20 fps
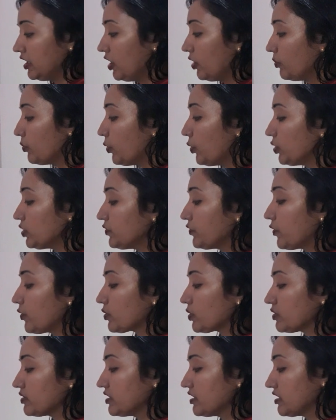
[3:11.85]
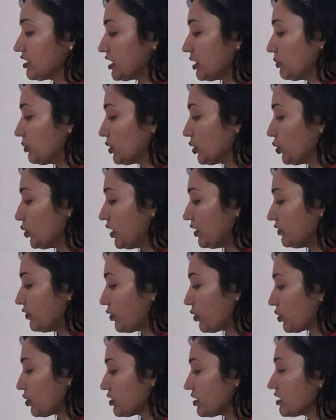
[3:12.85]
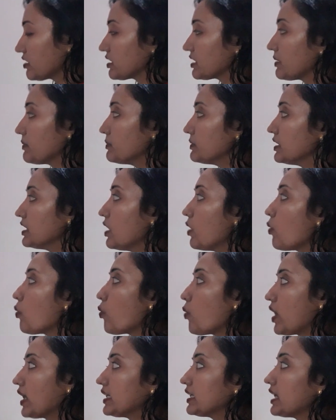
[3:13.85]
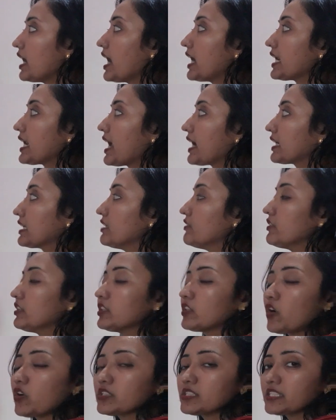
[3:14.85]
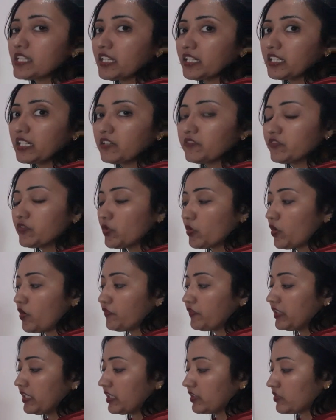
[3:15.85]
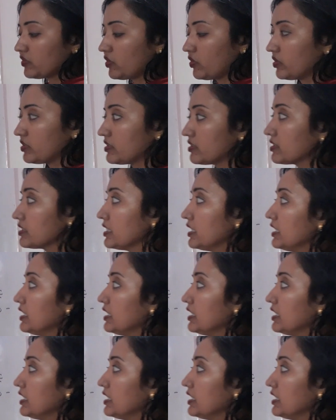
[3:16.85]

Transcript: Both photosystem 2 and photosystem 1 are active in non-cyclic flow of electrons.